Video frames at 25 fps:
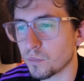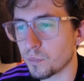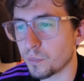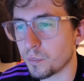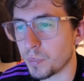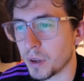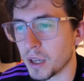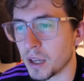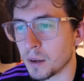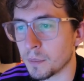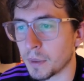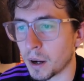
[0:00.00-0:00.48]

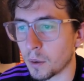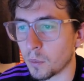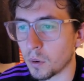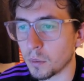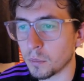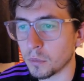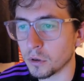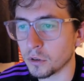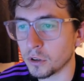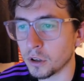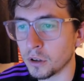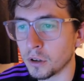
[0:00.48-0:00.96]
beaten by
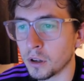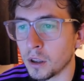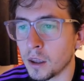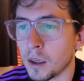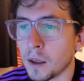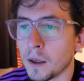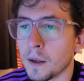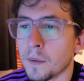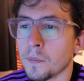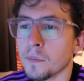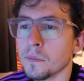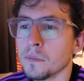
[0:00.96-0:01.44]
Wimbledon.
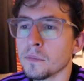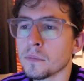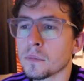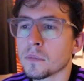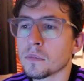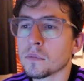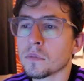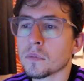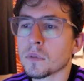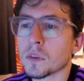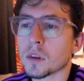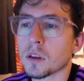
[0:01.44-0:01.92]

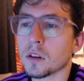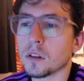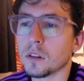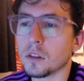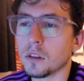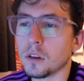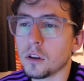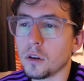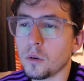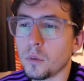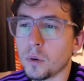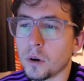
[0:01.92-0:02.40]

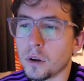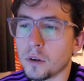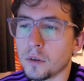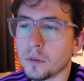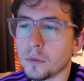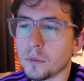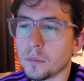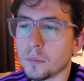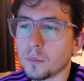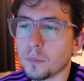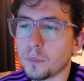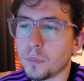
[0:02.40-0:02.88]
Luton
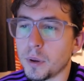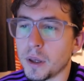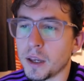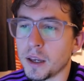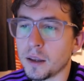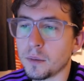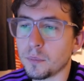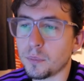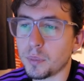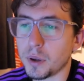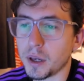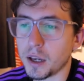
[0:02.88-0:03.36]

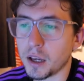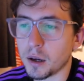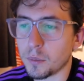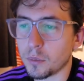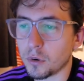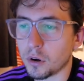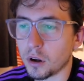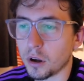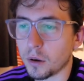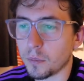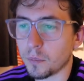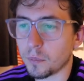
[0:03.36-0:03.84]
beating
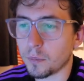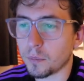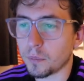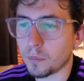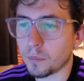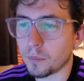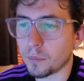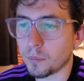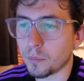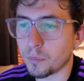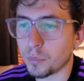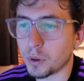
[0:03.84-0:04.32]
Peterborough.
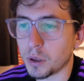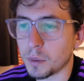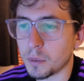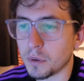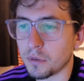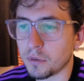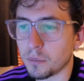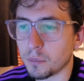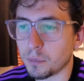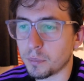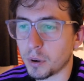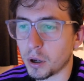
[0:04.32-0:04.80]

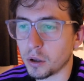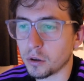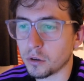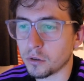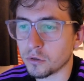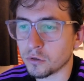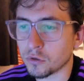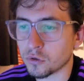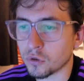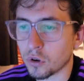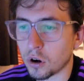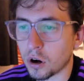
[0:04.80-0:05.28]
Plymouth and
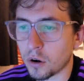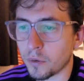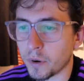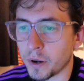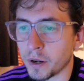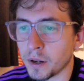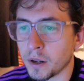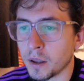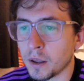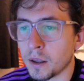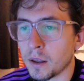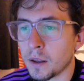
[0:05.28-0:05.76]
Bolton
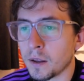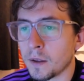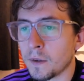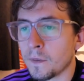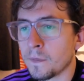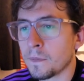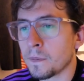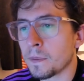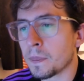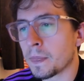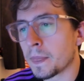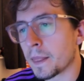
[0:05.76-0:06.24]
drawing.
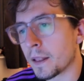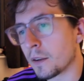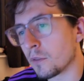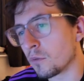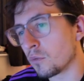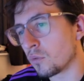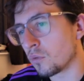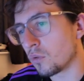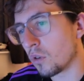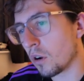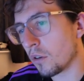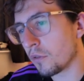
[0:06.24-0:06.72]

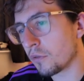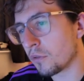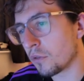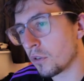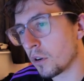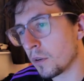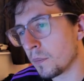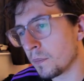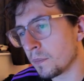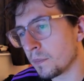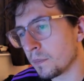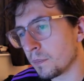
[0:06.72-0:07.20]

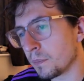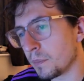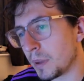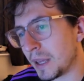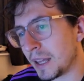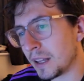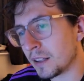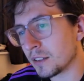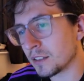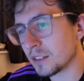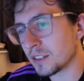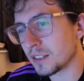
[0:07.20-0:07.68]
Rotherham
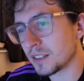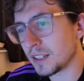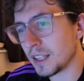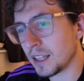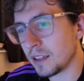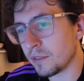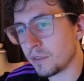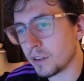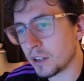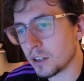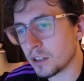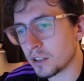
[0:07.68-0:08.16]
beating
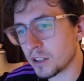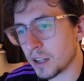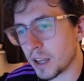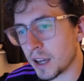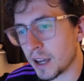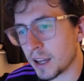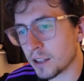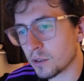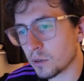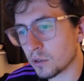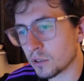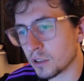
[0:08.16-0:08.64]
Stevenage
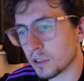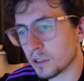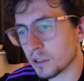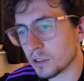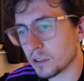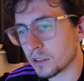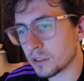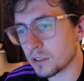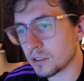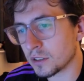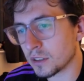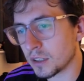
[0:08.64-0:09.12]
there towards the end of the
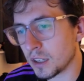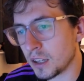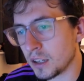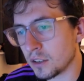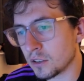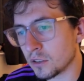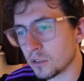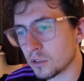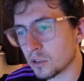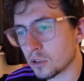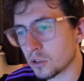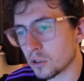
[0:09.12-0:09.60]

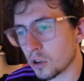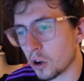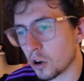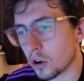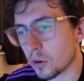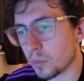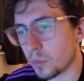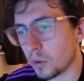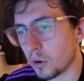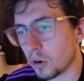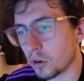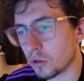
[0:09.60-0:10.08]
season.
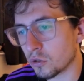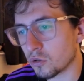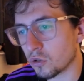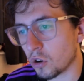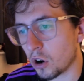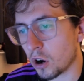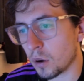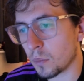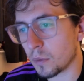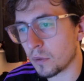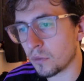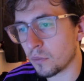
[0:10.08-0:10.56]
Stockport
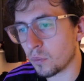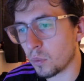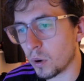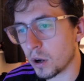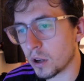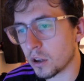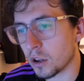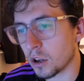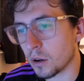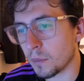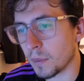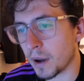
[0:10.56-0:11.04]
drawing with
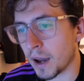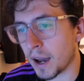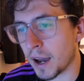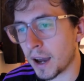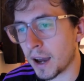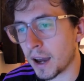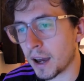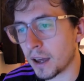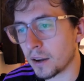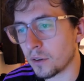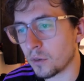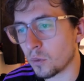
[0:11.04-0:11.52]
Wickham,
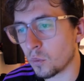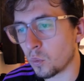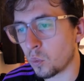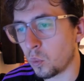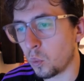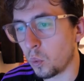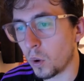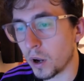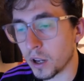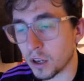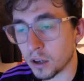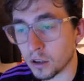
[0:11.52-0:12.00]
and
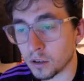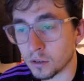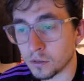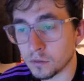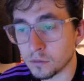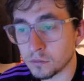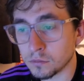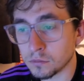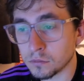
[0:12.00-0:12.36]
Wigan